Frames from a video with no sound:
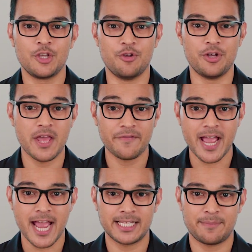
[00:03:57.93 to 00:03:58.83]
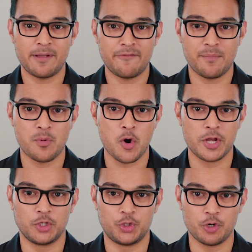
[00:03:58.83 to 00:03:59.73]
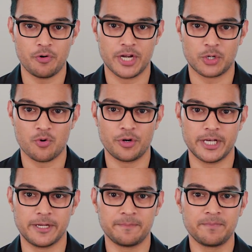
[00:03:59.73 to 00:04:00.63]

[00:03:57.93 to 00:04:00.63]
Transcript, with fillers: You never add a pivot point during a corner.